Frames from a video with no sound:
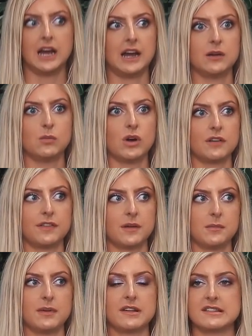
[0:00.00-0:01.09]
and one of
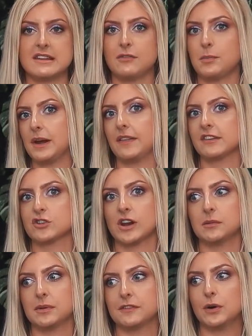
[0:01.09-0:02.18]
them has never been on this
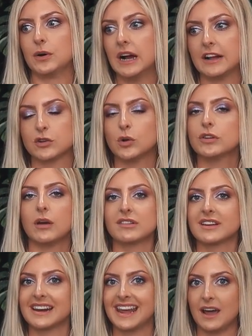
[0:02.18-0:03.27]
channel before. I told you I was
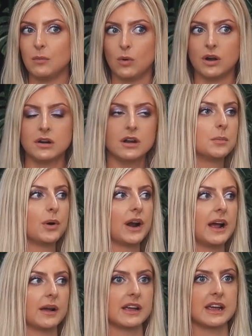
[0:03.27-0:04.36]
going to get one, but
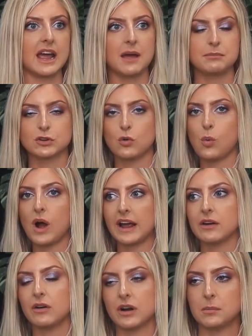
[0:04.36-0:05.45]
I kept
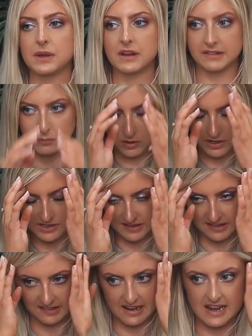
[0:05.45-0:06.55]
quiet on it because I wanted to
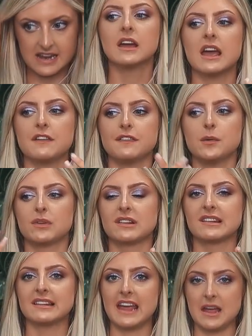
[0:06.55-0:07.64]
see if it was
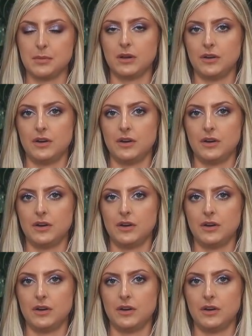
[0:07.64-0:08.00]
stable or